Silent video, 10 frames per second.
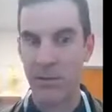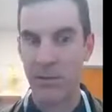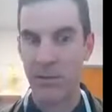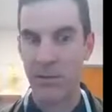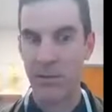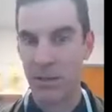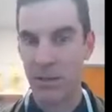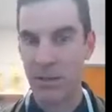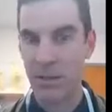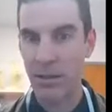if you're not
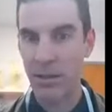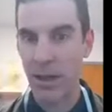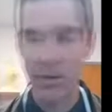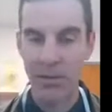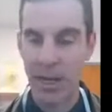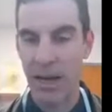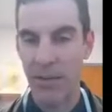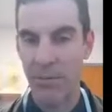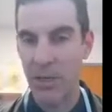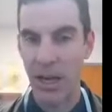fixed, and you can't
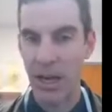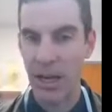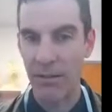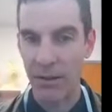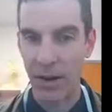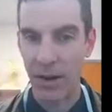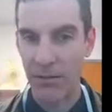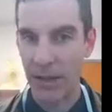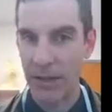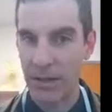have PJK if you're not
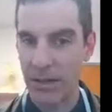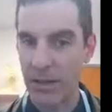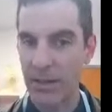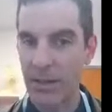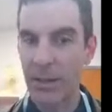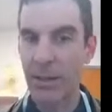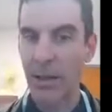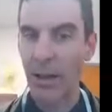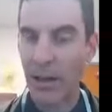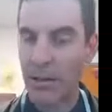fixed.
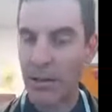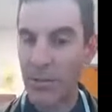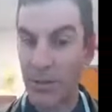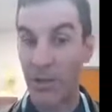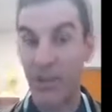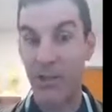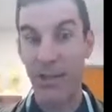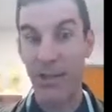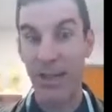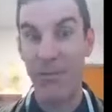You certainly
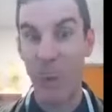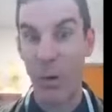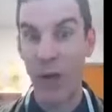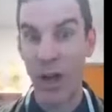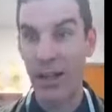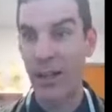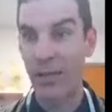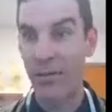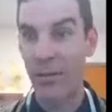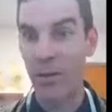can get
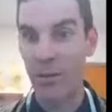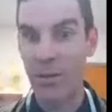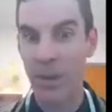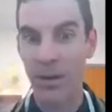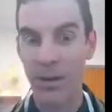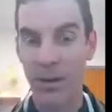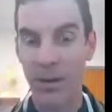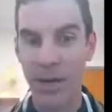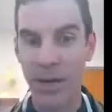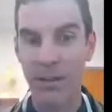multi-level spinal
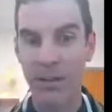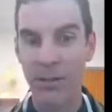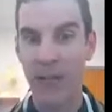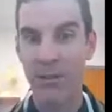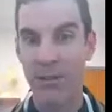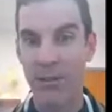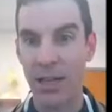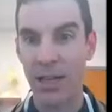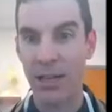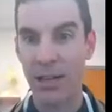compression fractures,
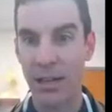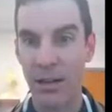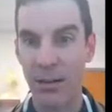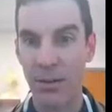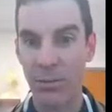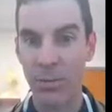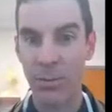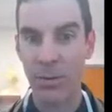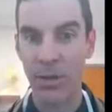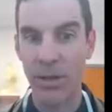like the old
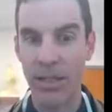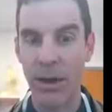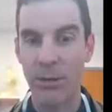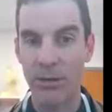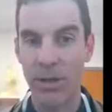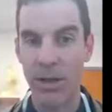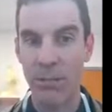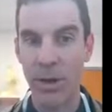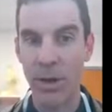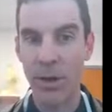woman with a dowager's
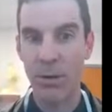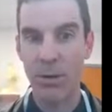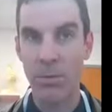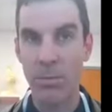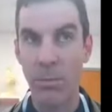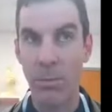hump whose